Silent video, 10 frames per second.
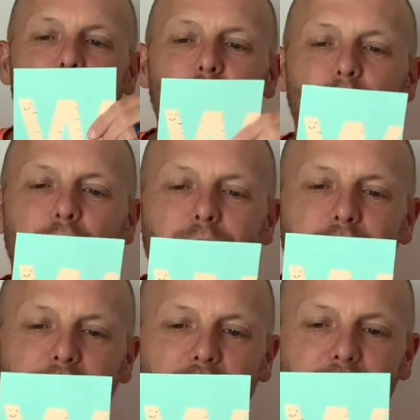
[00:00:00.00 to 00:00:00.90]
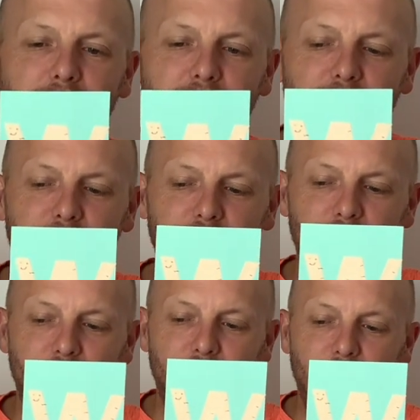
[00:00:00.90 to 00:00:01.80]
worm. There it is.
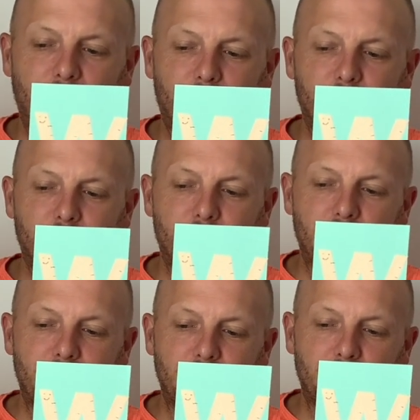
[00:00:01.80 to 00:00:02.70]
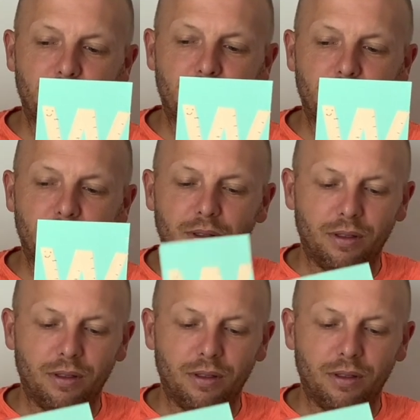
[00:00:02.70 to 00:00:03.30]
Very cool.